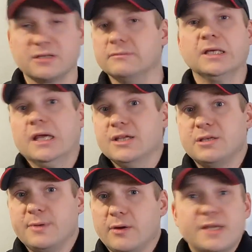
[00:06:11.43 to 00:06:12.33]
and
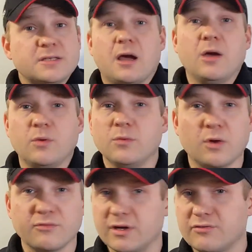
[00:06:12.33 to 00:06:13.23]
to be honest, I wouldn't
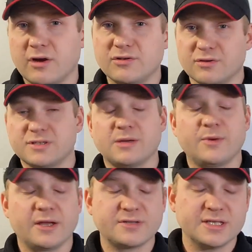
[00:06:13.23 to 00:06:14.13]
want to encroach on
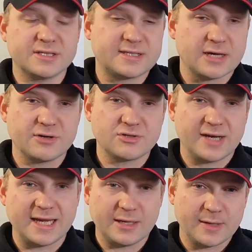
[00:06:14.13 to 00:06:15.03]
someone else's
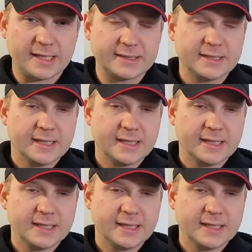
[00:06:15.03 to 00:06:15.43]
territory anyway.